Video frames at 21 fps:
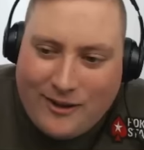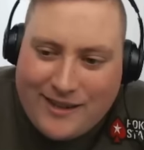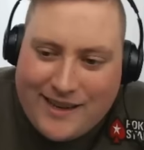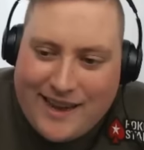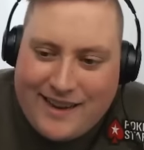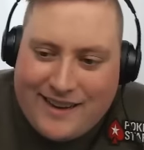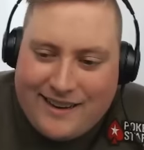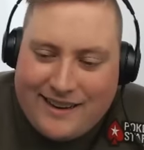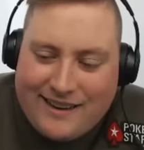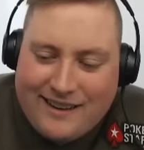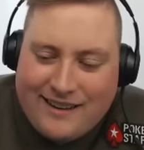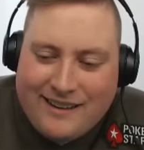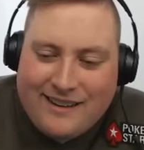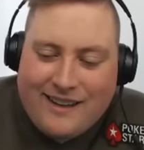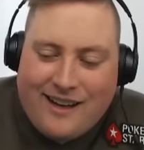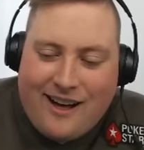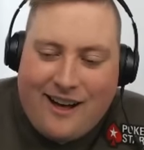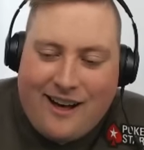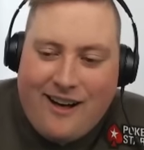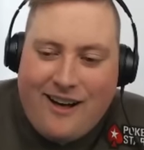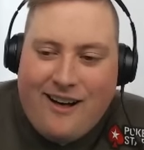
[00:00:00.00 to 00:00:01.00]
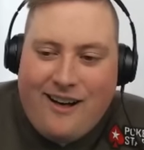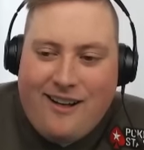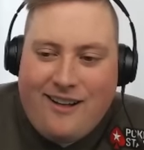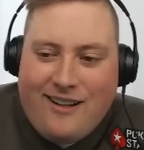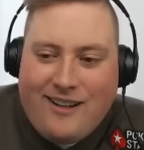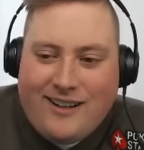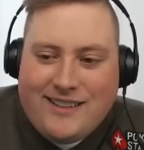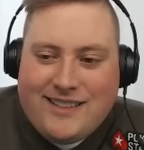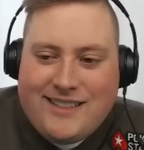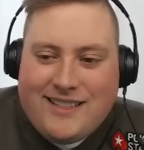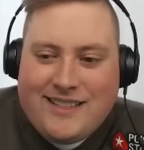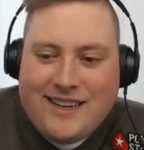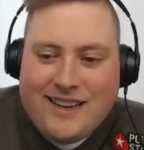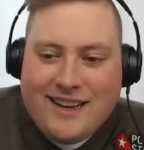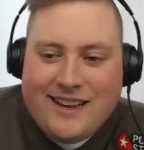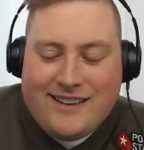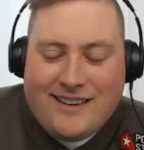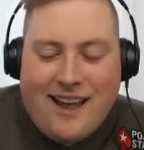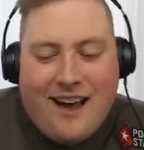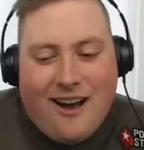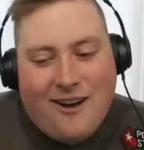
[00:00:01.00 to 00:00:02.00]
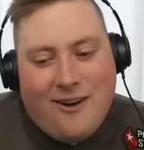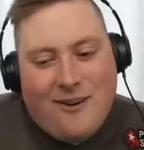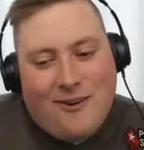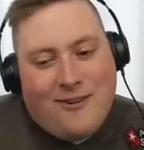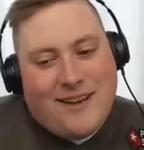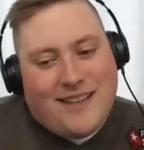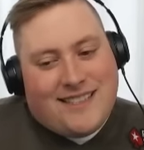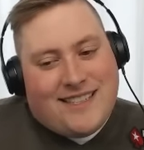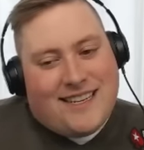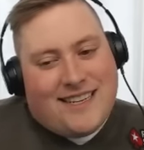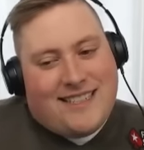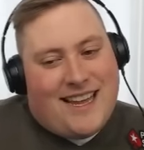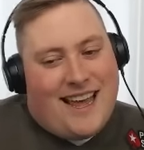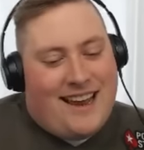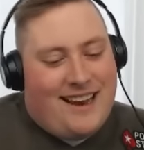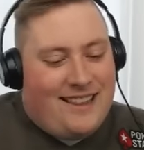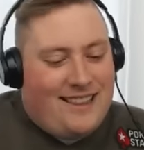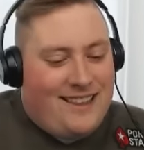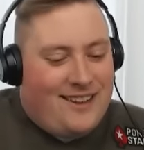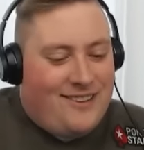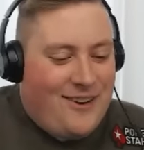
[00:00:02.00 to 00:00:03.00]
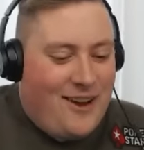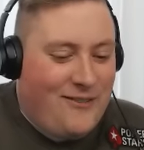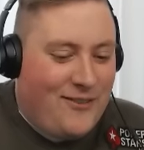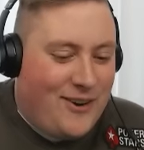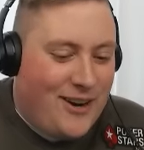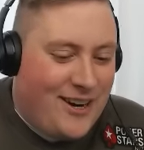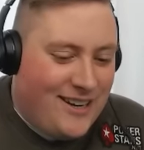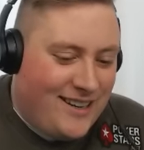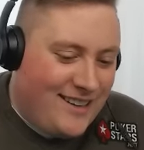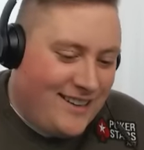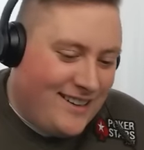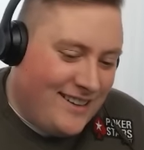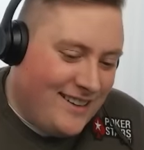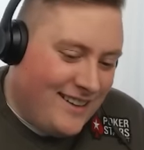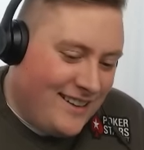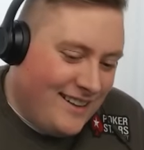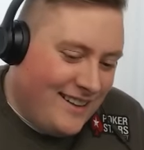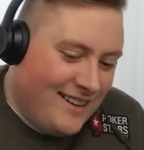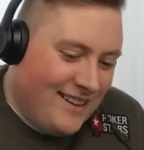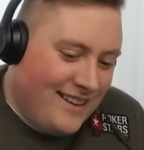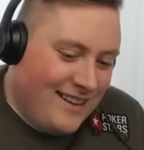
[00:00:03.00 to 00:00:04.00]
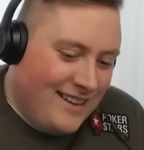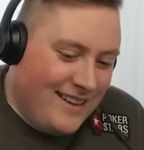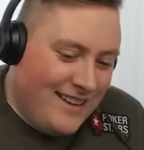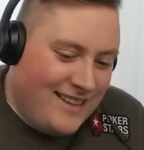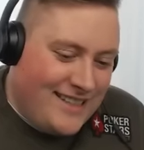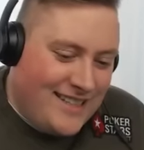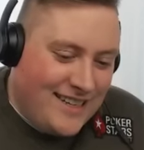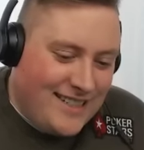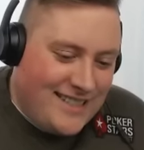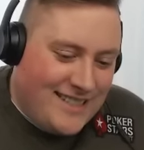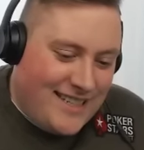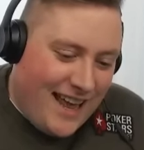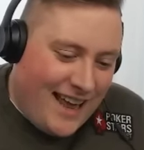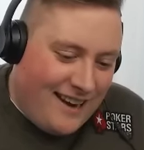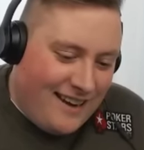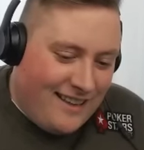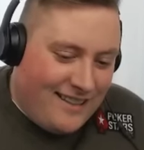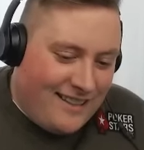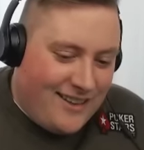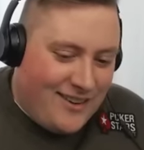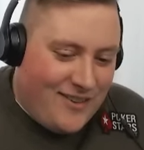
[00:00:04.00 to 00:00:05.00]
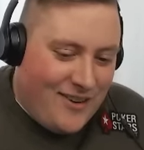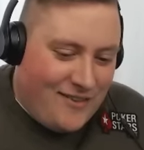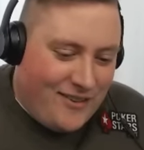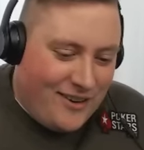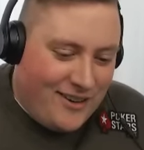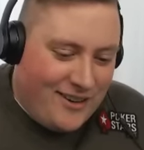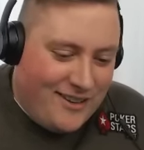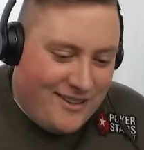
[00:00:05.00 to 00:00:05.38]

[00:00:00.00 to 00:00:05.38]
it. Holds. No, it's a 10 on the river. It's a 10 on the river, you